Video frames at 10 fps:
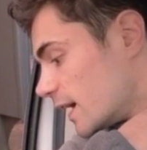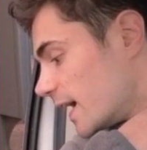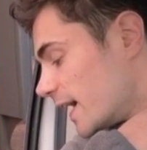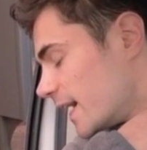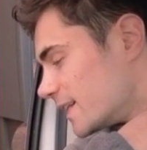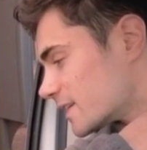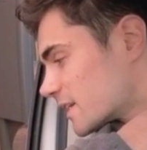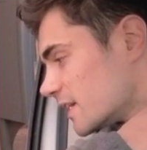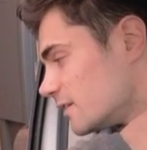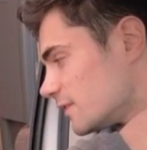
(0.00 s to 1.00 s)

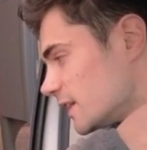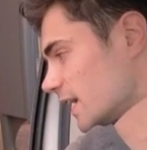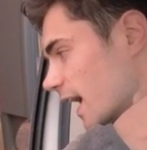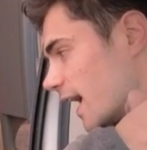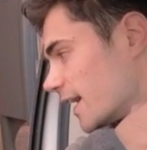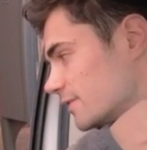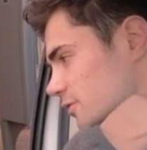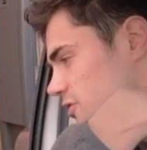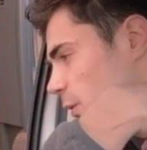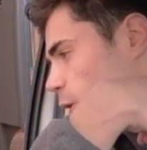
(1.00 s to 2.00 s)
Gravy
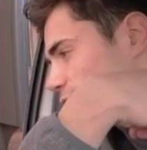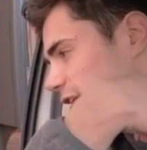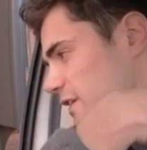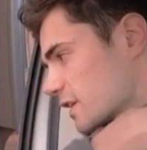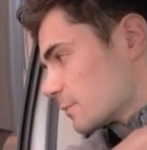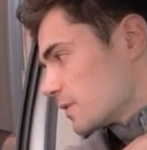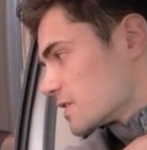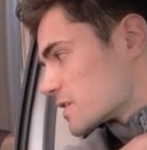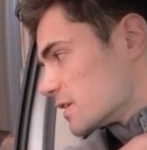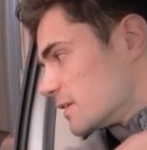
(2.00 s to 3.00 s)
and just a water to drink,
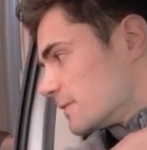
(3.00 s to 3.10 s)
please.